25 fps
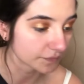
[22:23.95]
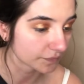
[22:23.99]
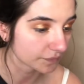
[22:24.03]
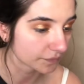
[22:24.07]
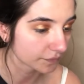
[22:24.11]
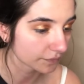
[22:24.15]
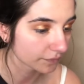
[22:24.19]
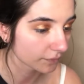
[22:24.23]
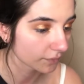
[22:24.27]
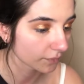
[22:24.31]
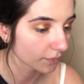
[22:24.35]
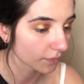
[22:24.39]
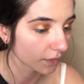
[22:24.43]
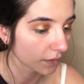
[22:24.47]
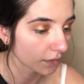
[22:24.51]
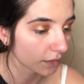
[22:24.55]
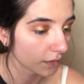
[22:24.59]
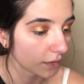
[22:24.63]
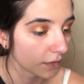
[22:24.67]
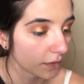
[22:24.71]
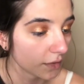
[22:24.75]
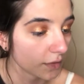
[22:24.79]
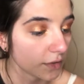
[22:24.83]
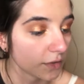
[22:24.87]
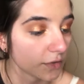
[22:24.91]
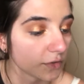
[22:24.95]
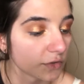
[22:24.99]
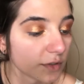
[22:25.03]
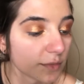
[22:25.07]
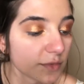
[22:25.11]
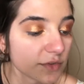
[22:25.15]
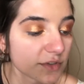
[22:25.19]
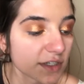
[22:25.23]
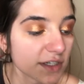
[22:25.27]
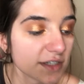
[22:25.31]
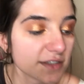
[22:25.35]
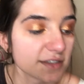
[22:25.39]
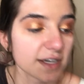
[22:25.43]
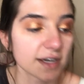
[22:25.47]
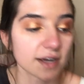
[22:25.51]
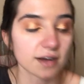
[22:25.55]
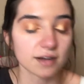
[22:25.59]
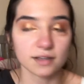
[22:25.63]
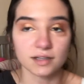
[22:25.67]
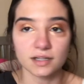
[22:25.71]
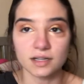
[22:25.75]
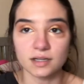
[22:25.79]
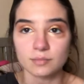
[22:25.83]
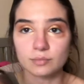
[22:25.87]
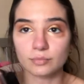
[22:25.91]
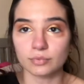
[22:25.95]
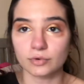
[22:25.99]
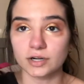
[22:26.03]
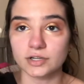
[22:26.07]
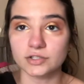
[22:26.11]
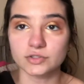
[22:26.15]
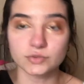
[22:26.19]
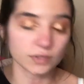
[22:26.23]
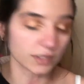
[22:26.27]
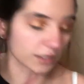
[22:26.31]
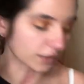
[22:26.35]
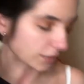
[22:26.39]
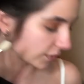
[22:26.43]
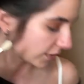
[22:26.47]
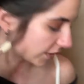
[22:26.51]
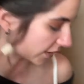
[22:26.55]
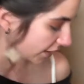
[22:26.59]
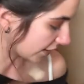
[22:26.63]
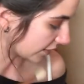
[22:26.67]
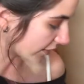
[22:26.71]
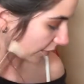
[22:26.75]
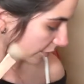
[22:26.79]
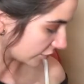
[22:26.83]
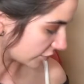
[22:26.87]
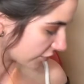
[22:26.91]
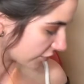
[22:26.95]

So I'm just gonna take a clean brush really quick and I'm